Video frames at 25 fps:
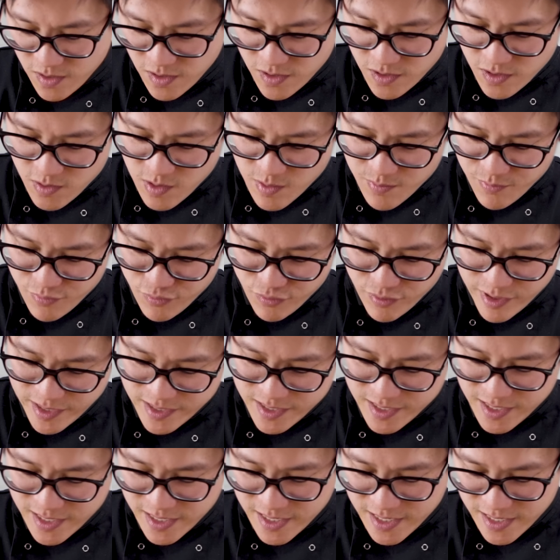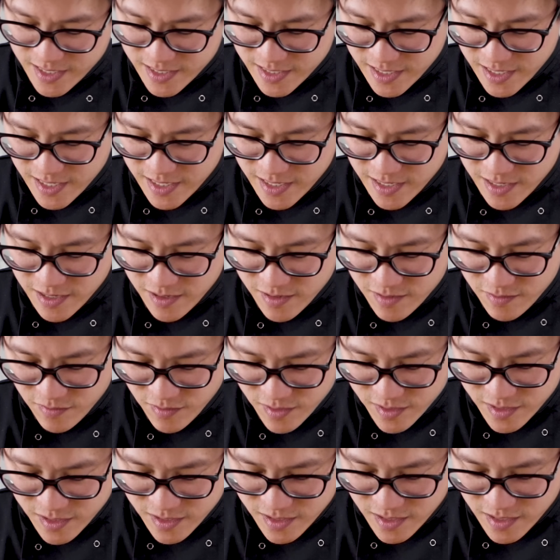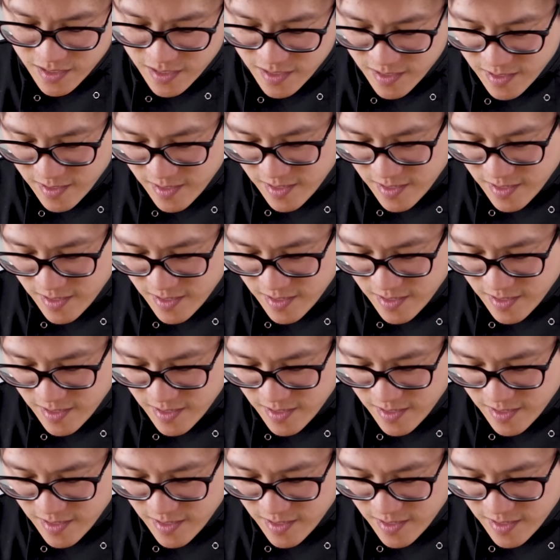don't know what Pritt stick is, I think across the